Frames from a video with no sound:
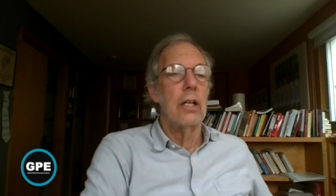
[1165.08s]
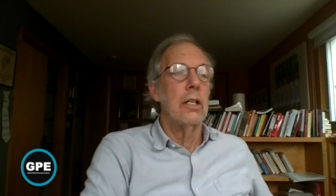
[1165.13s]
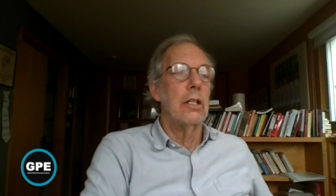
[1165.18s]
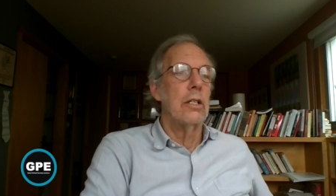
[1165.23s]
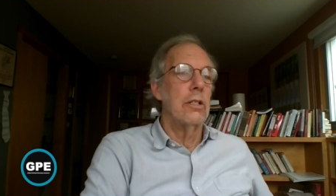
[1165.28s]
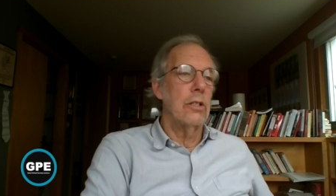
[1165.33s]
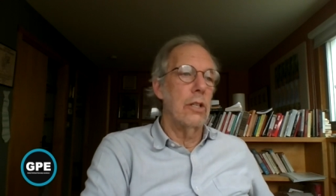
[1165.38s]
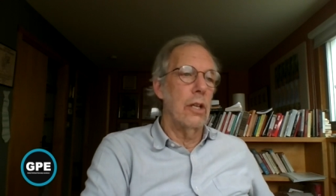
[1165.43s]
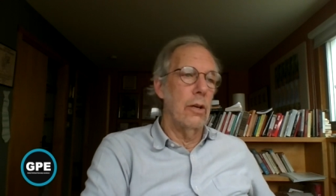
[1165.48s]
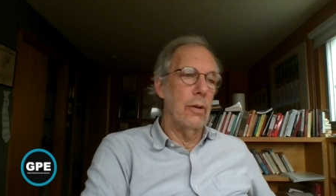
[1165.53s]

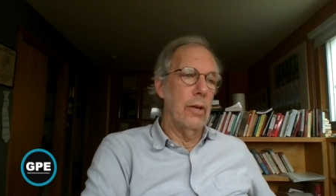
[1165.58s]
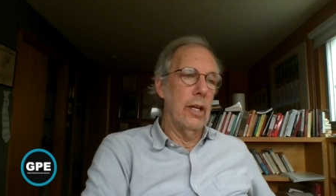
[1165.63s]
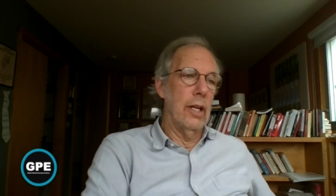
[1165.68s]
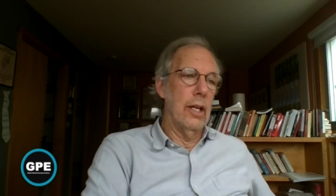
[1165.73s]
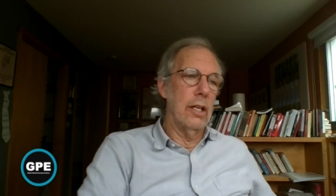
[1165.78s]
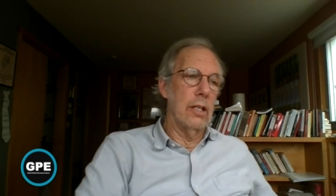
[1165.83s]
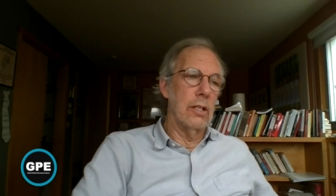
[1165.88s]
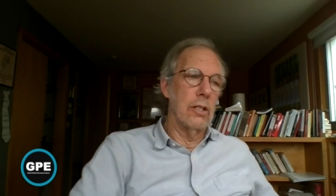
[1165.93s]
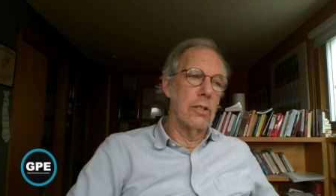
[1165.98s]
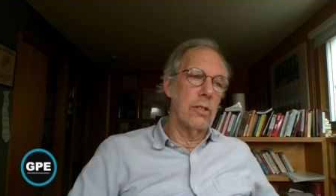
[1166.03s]
So it
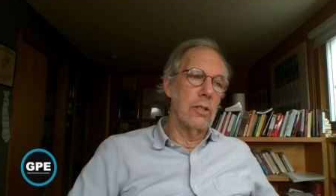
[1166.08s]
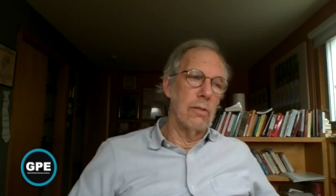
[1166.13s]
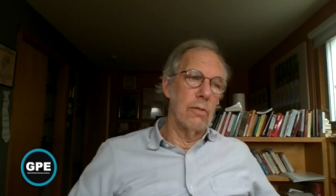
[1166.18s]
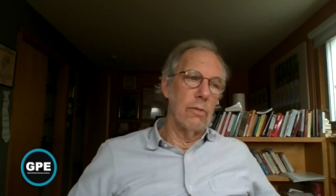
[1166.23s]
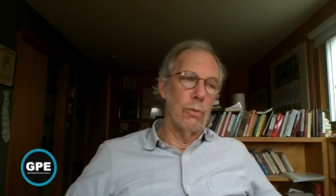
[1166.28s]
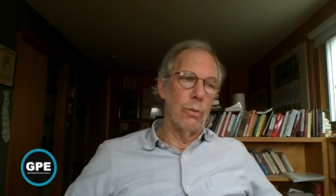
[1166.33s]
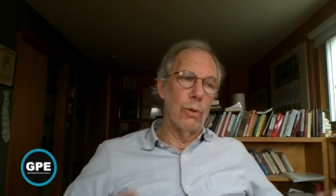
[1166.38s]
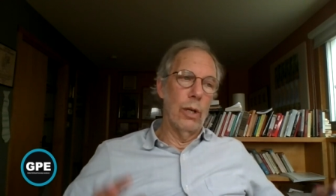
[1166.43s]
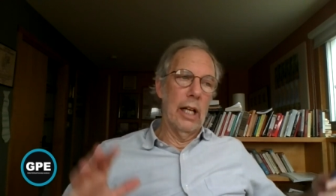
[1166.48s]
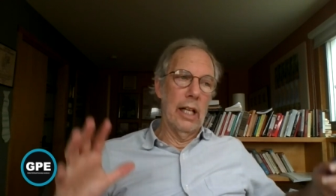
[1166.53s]
is
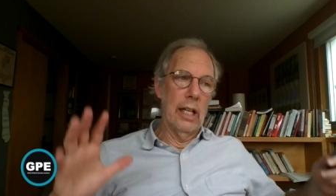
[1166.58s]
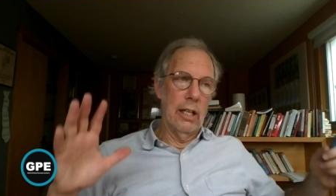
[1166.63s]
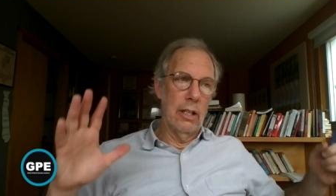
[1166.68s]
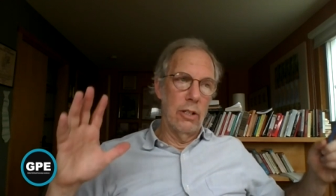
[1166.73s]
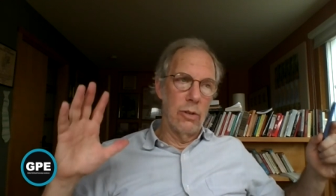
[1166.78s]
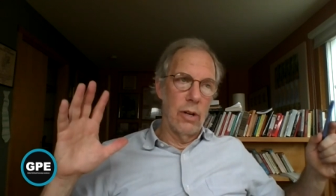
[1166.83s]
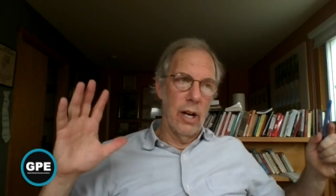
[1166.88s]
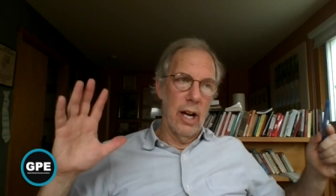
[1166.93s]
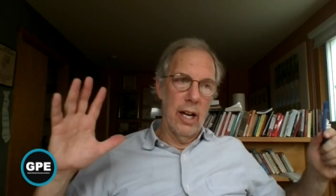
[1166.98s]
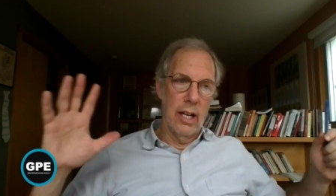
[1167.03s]
really
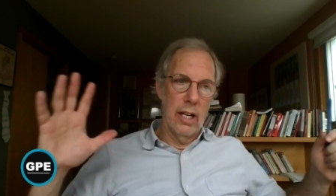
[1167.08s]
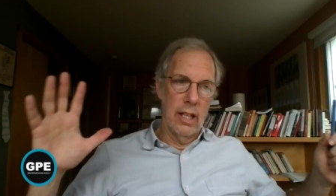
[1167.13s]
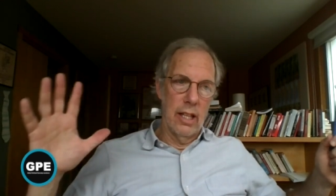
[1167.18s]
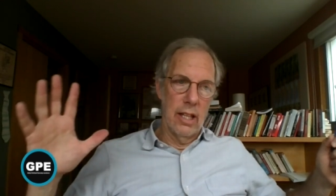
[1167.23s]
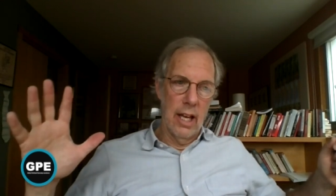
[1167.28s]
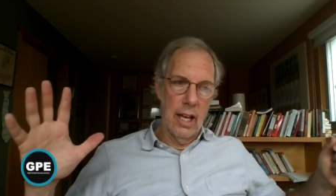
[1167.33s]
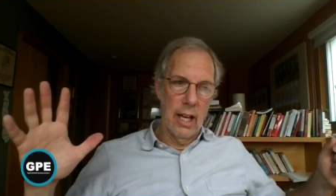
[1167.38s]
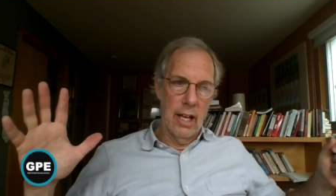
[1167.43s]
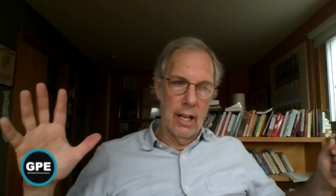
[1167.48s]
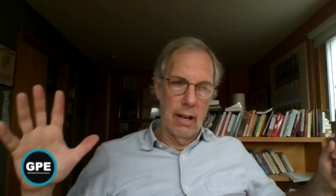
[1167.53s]
trying to
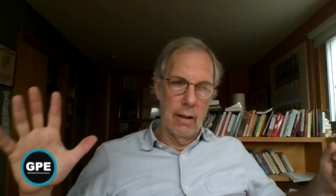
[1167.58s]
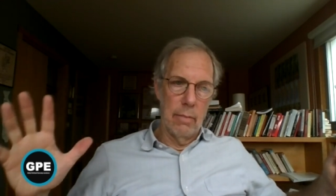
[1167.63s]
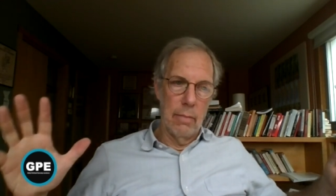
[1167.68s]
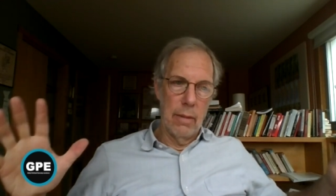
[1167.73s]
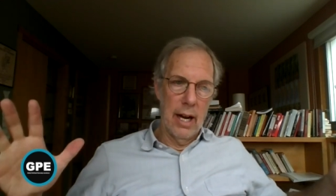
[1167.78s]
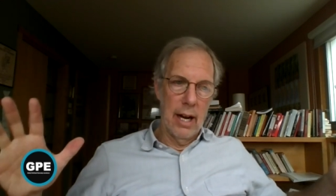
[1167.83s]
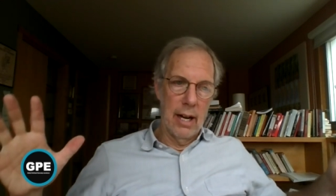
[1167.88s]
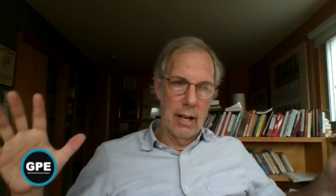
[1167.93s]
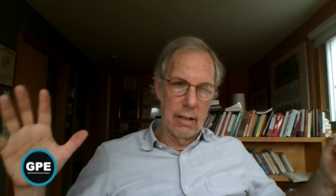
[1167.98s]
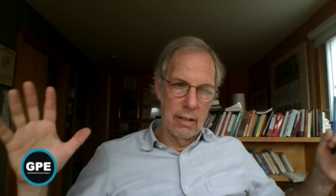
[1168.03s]
think
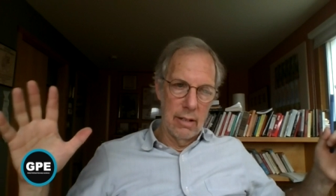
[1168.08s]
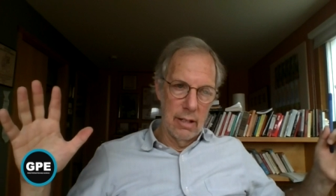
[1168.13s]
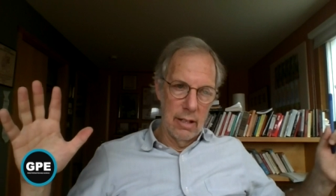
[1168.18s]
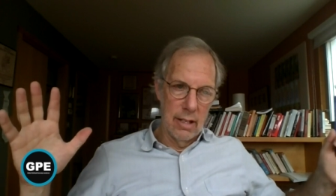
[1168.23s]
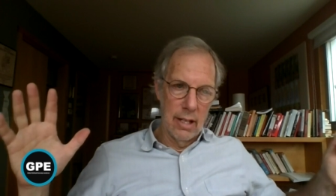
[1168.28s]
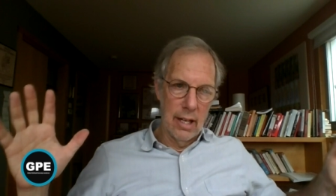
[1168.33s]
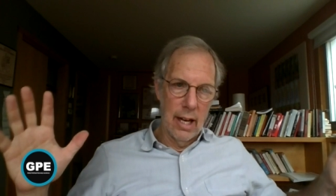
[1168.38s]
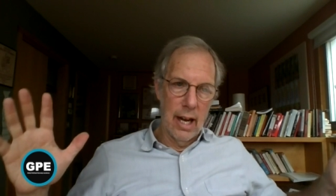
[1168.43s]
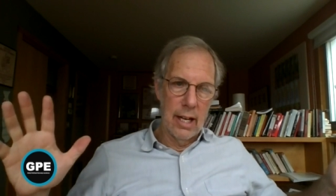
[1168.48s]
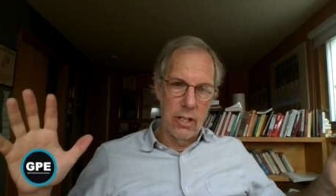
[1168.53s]
about
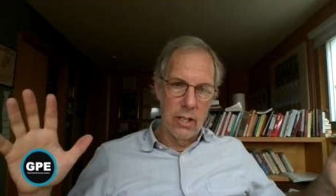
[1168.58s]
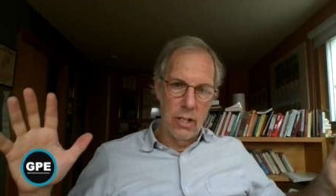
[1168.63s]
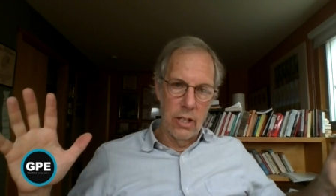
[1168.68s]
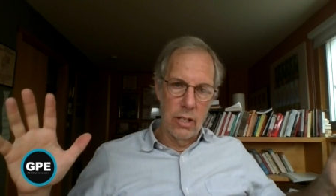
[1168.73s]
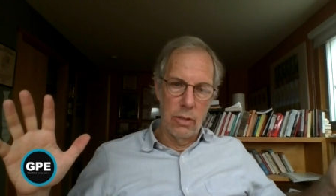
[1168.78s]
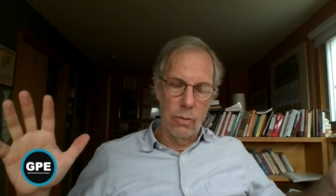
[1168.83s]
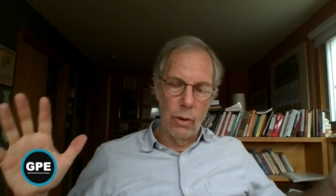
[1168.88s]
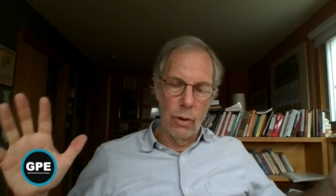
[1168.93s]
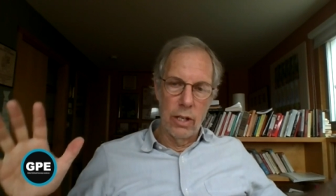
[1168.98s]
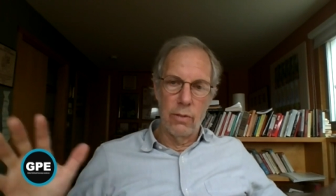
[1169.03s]
not
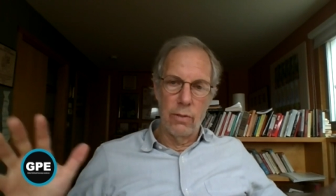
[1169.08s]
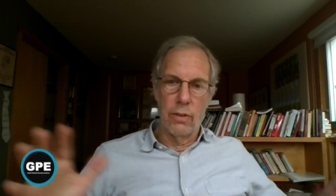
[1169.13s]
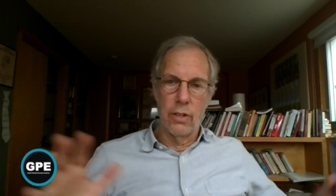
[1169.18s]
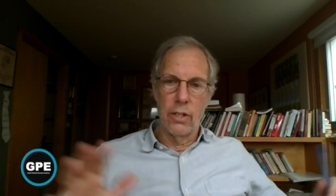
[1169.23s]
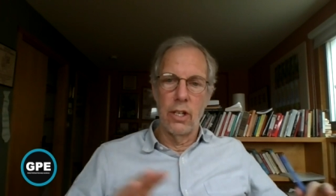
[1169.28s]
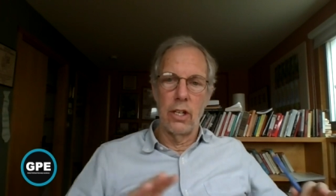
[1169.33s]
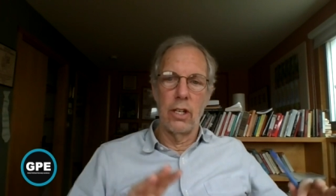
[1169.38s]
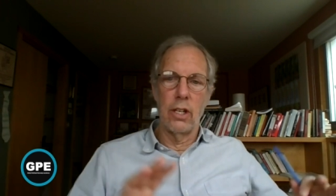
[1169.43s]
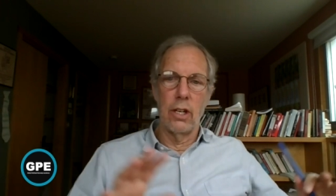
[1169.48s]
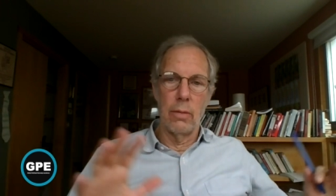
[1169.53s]
just West
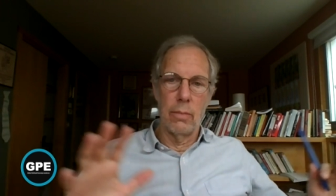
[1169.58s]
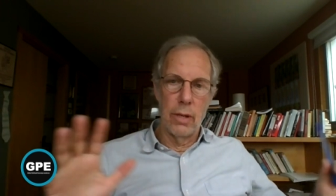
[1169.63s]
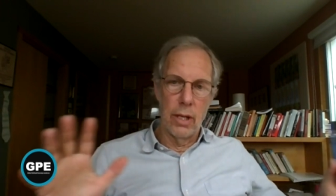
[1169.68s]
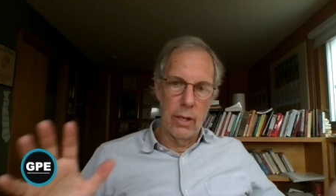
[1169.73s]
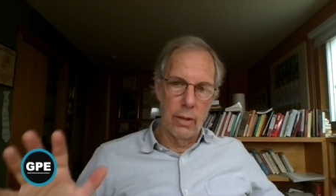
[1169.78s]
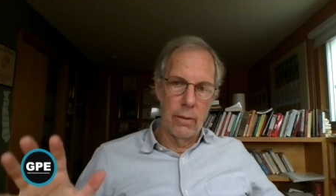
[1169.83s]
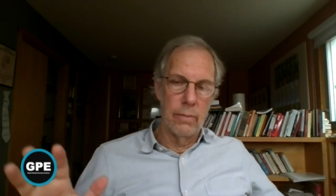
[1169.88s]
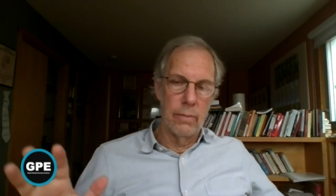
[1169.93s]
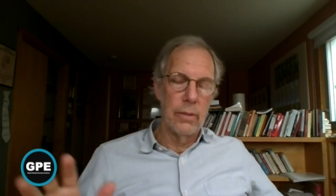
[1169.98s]
Virginia, but